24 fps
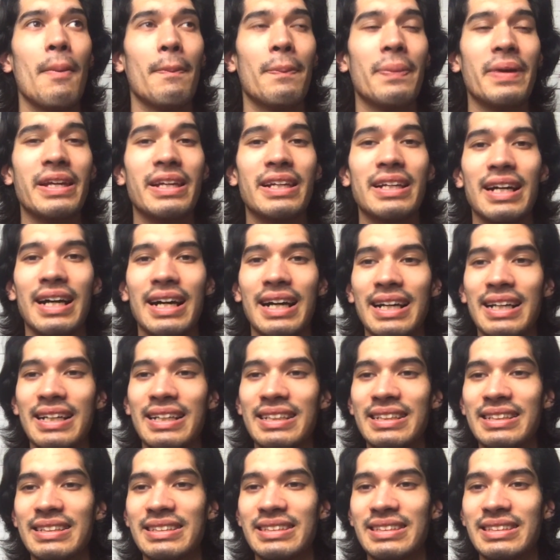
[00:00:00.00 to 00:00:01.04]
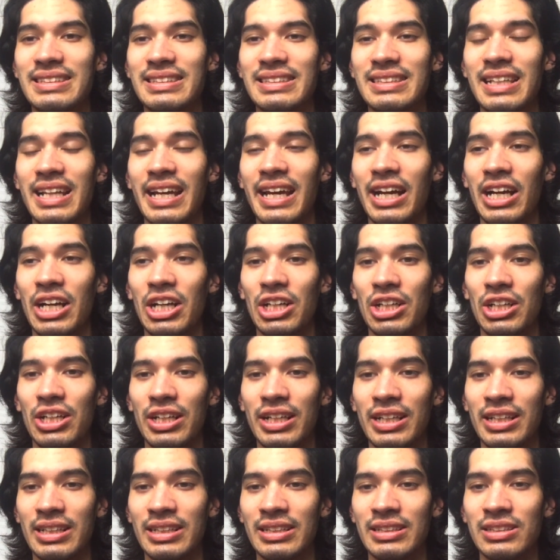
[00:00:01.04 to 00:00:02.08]
because there
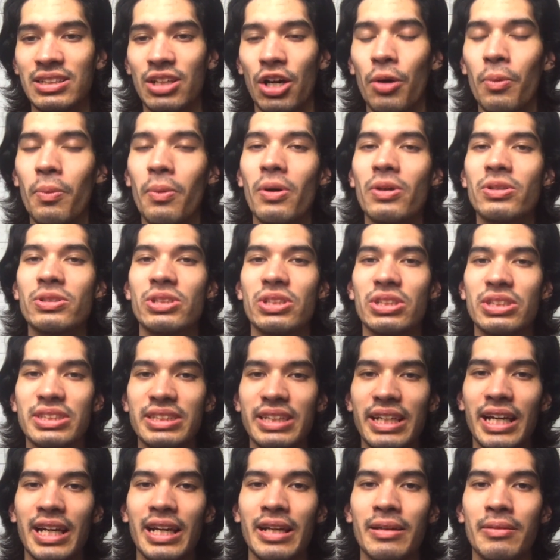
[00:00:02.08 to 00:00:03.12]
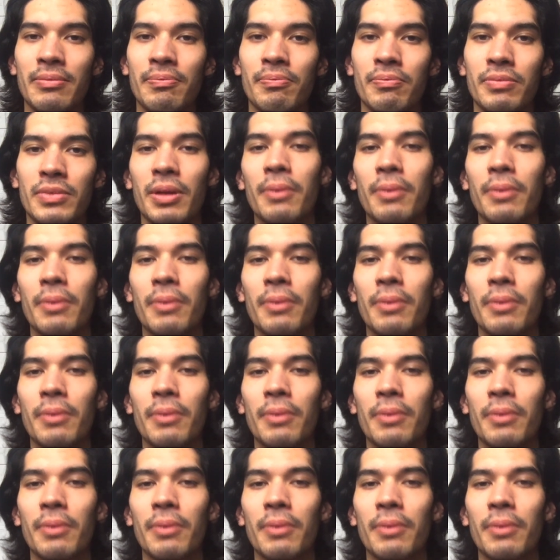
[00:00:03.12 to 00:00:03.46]
is almost the same.